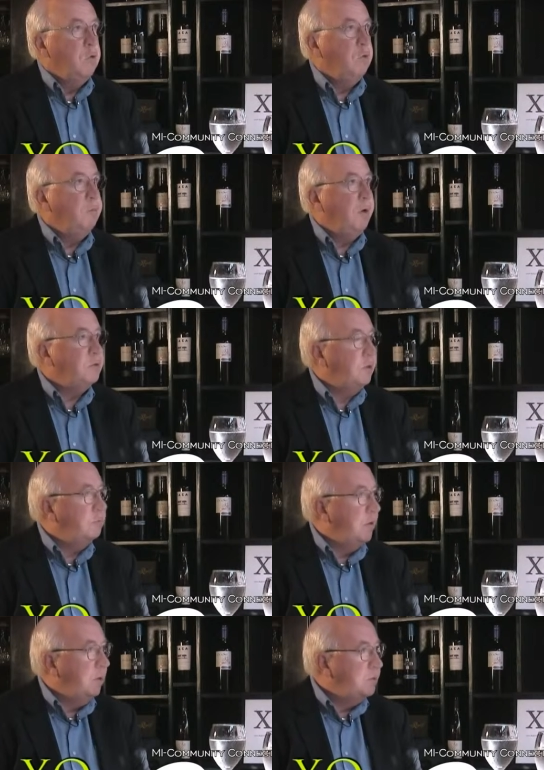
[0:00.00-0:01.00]
we may
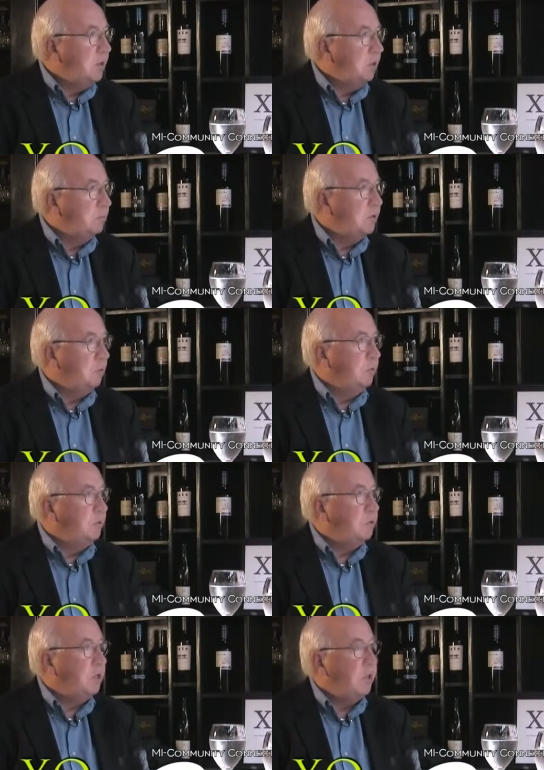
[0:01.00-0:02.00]
sometimes help
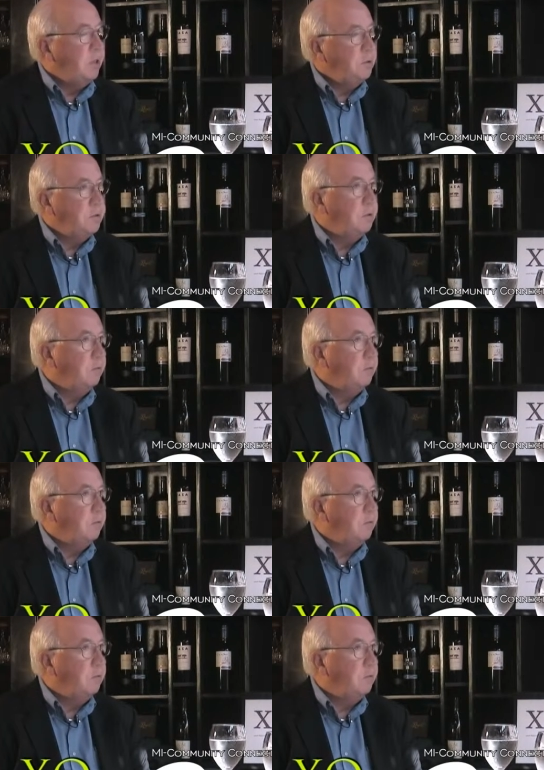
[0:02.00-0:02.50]
someone change the